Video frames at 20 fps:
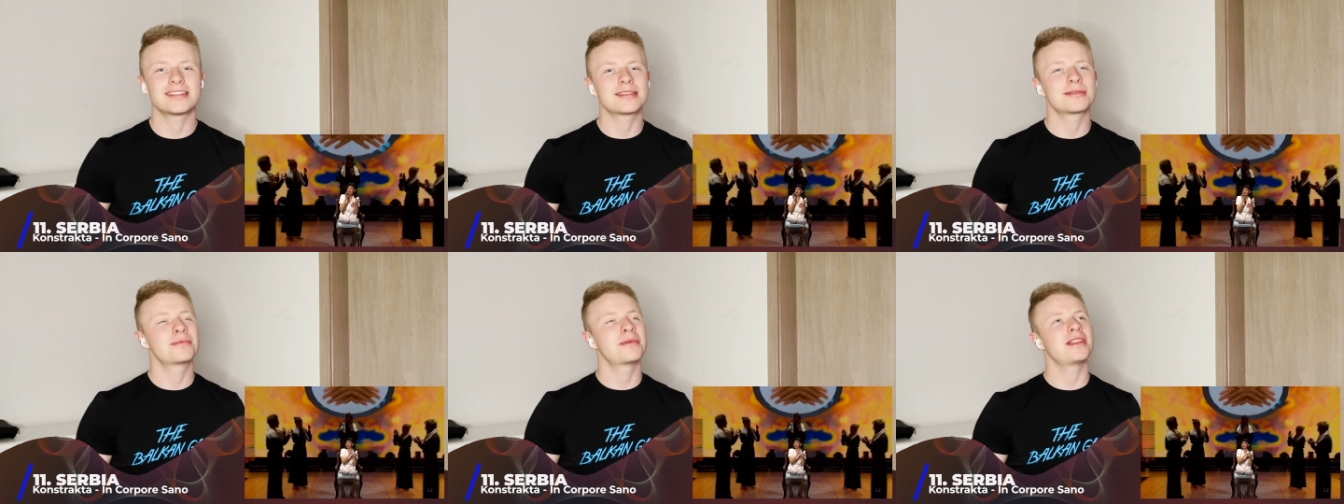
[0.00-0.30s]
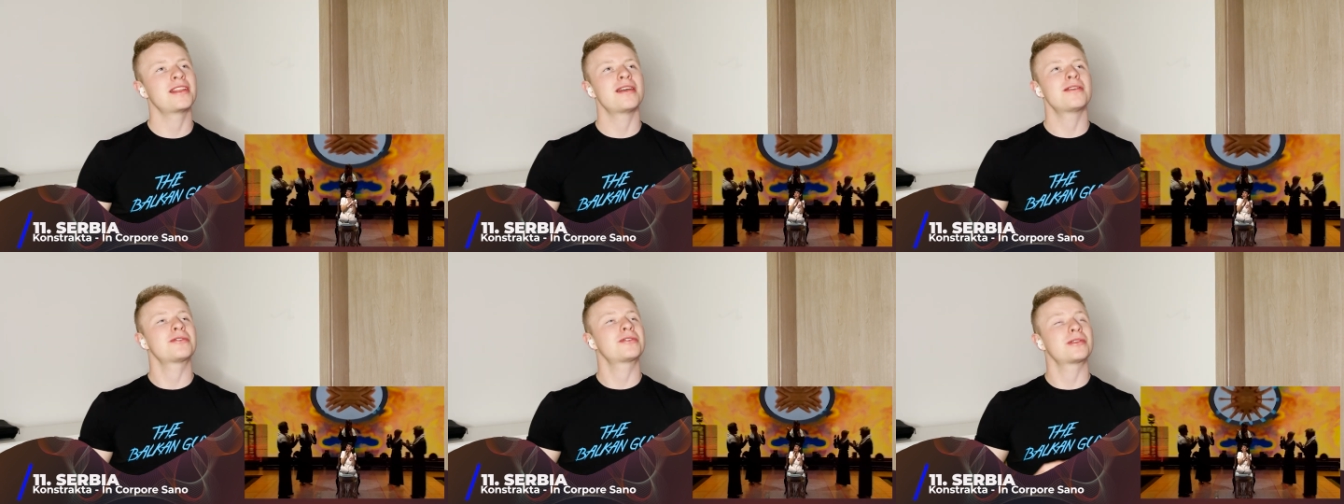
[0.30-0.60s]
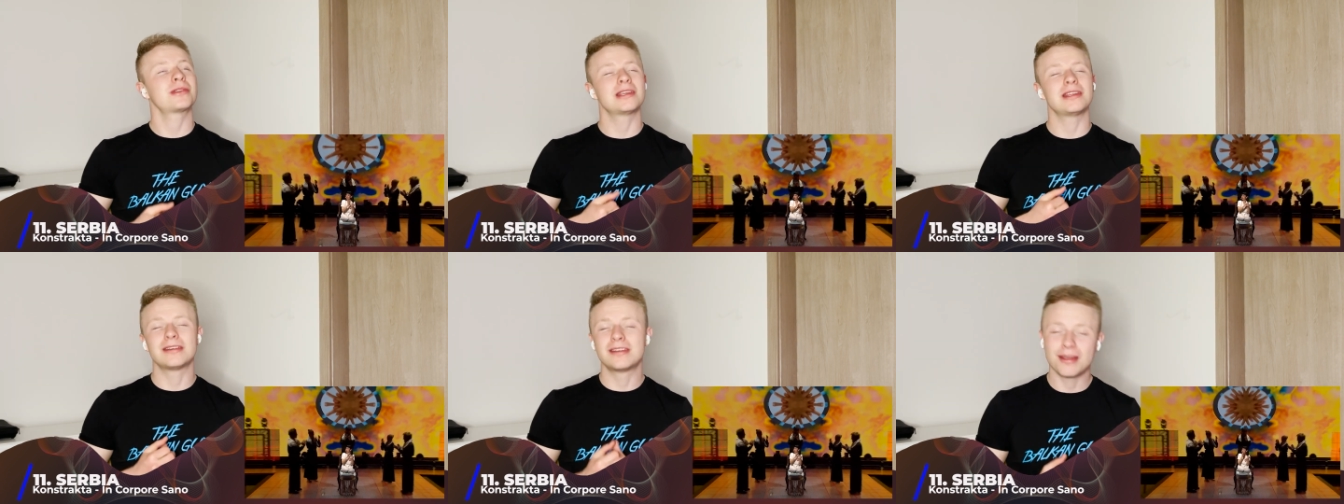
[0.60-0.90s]
is
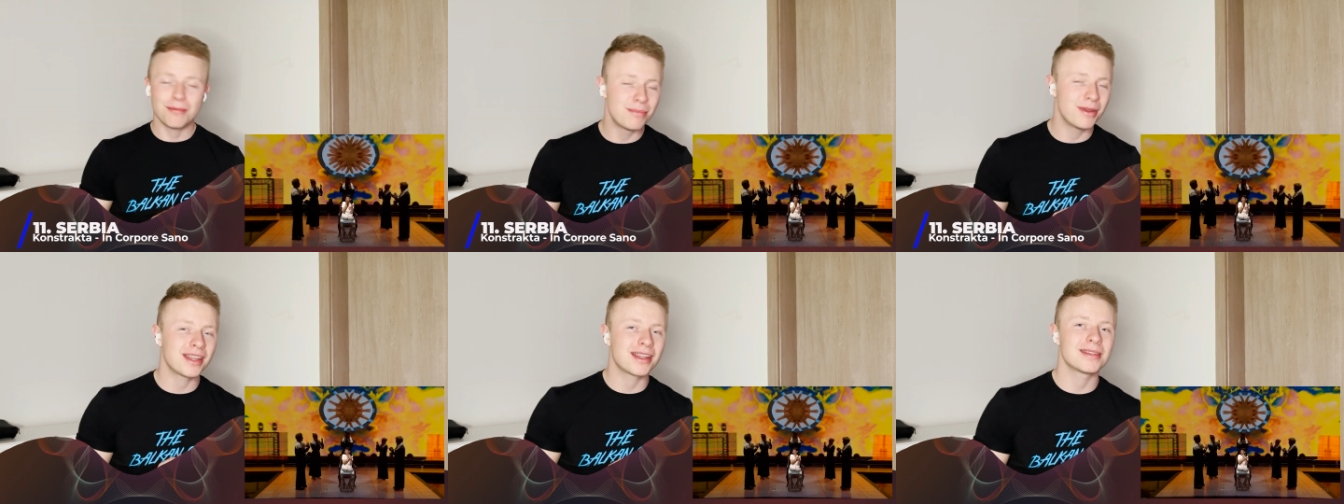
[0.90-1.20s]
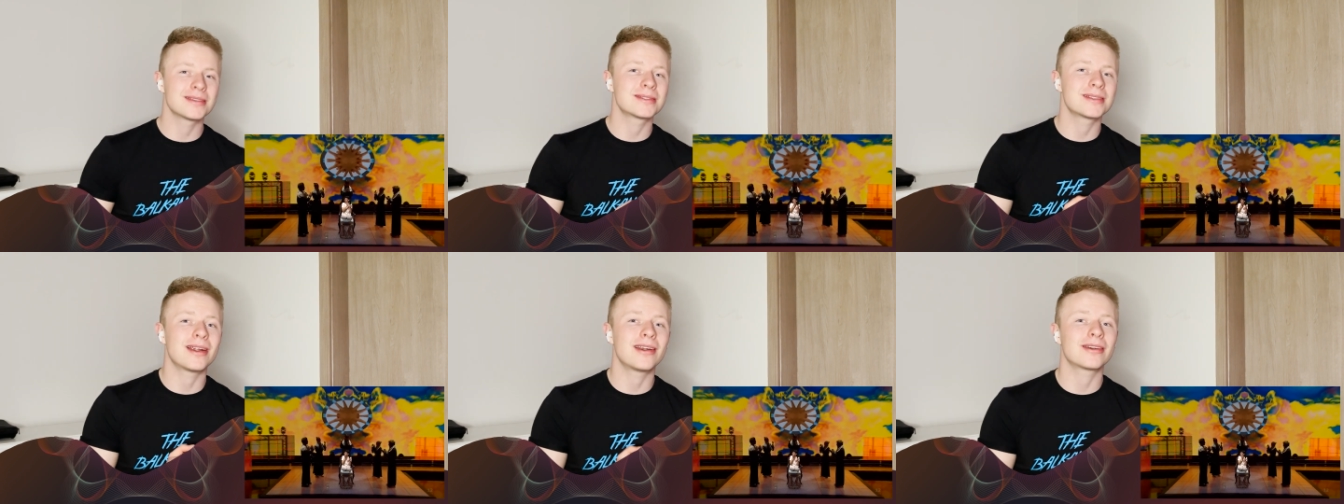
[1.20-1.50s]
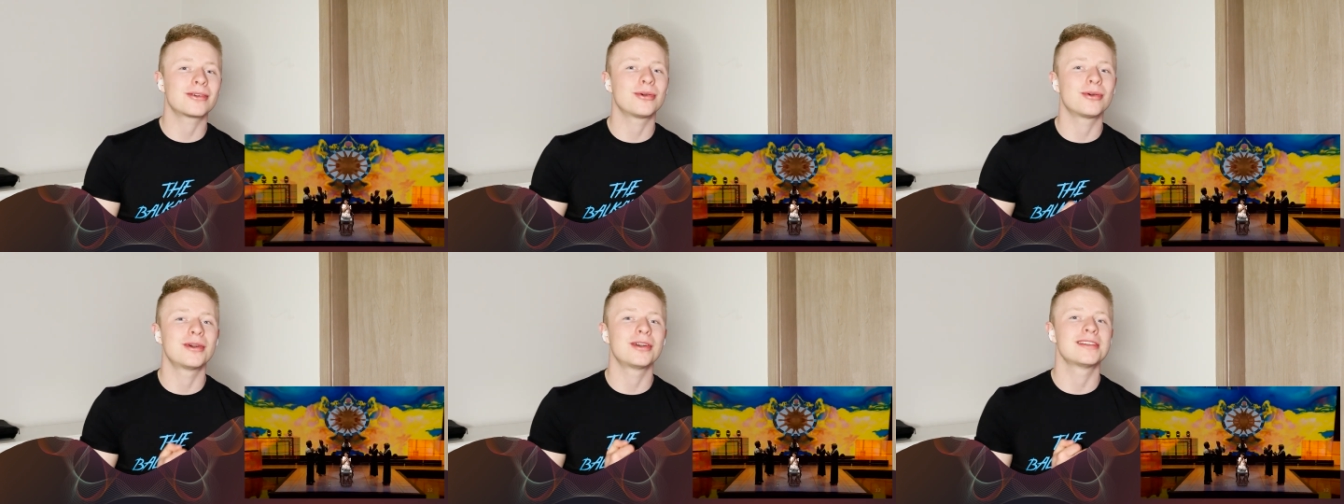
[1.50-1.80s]
potentially the biggest
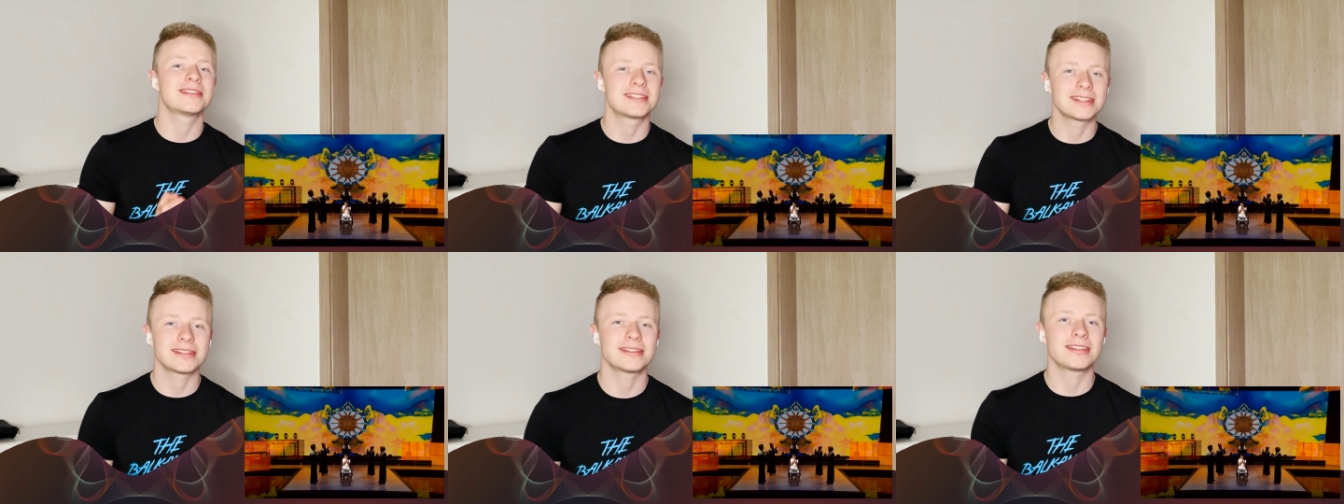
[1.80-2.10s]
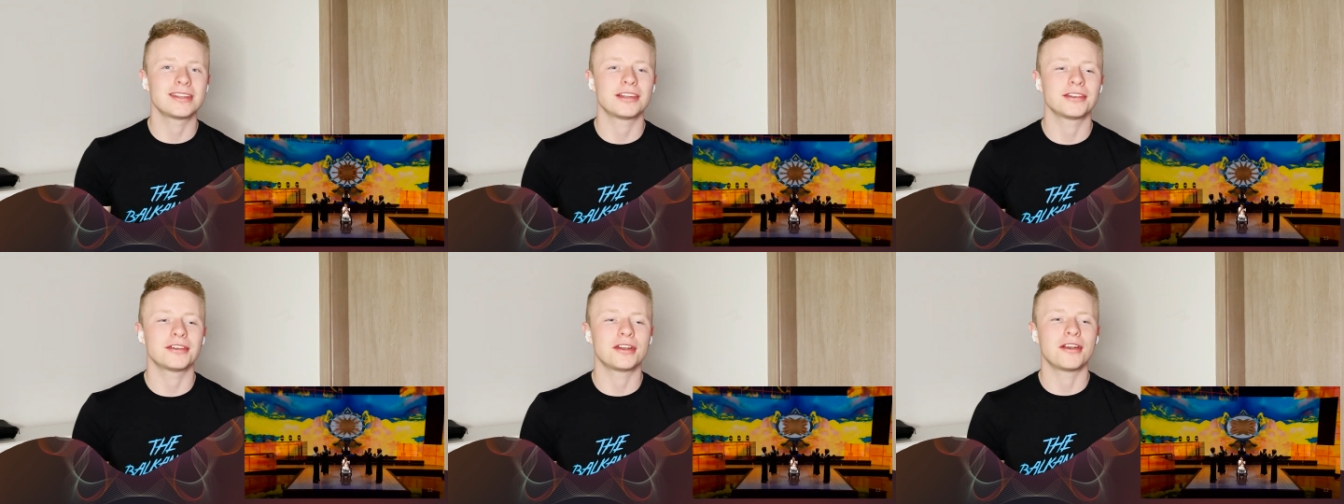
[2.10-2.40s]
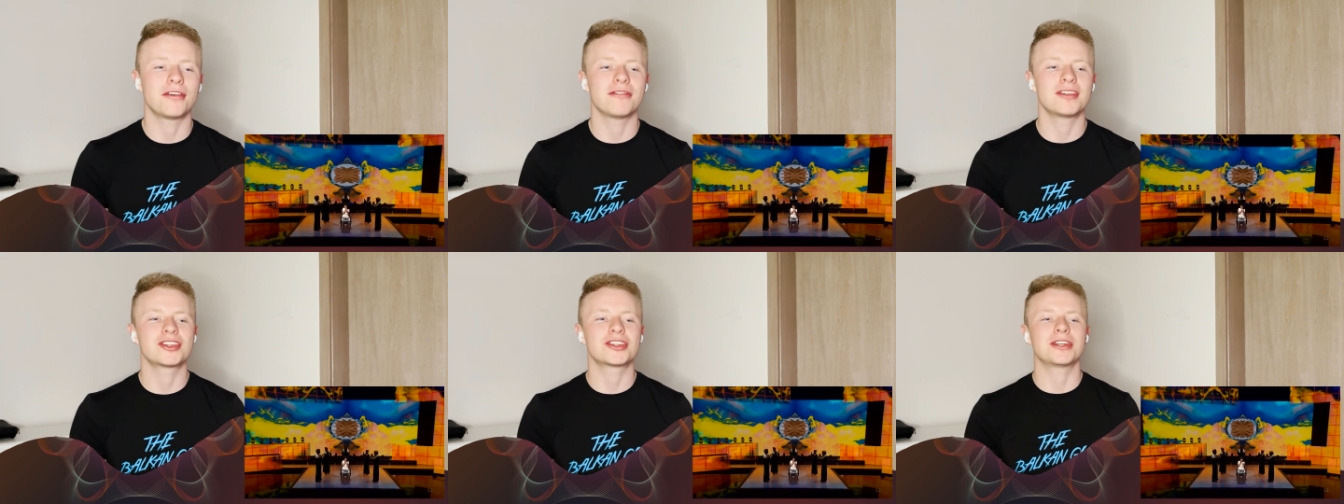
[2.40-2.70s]
dark horse this year in
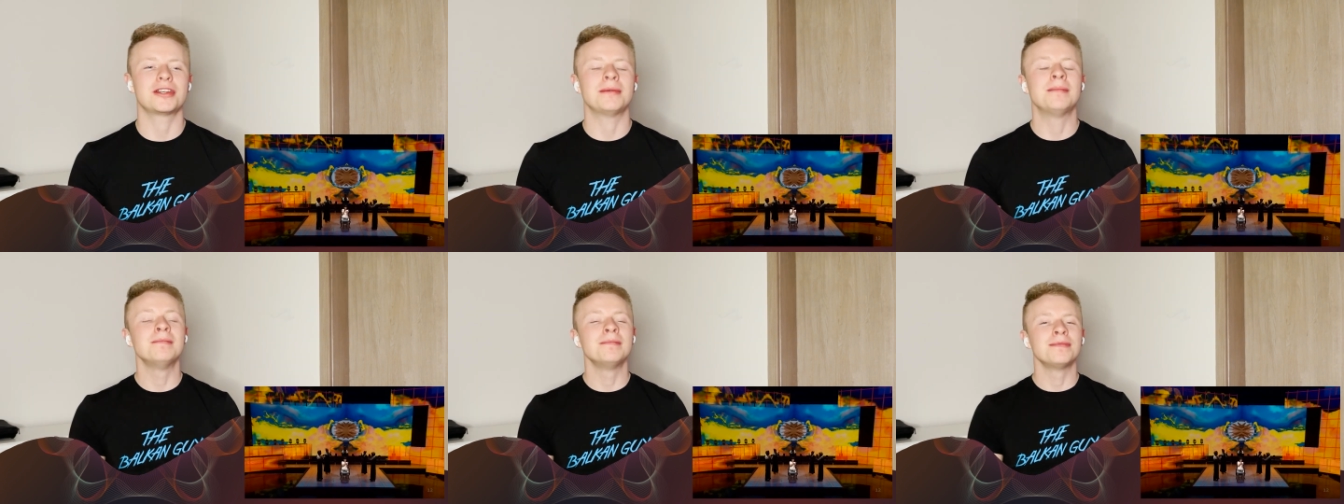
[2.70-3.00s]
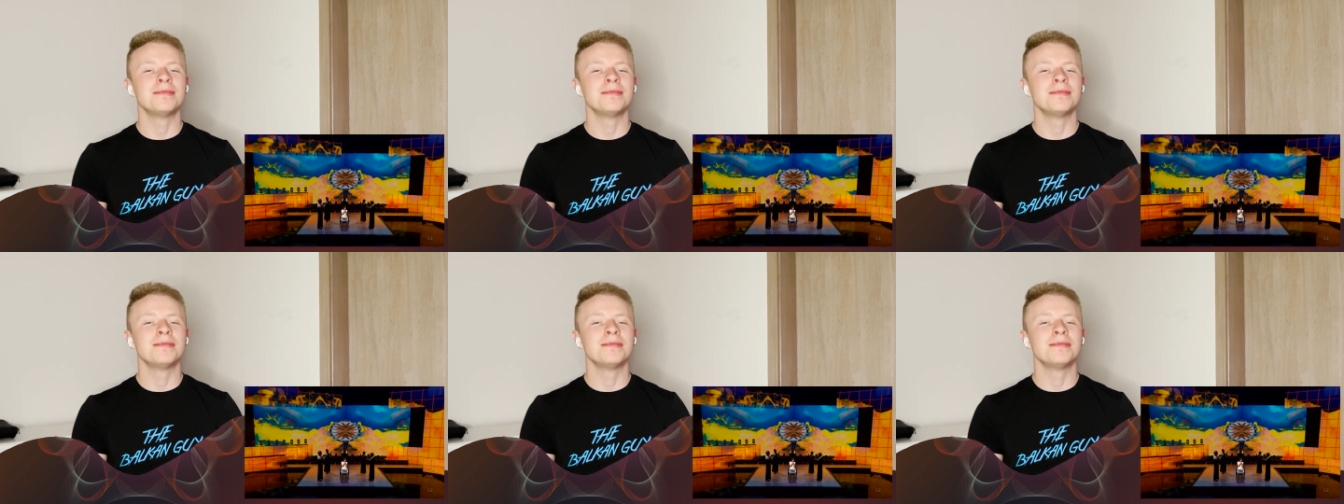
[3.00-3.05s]
Eurovision.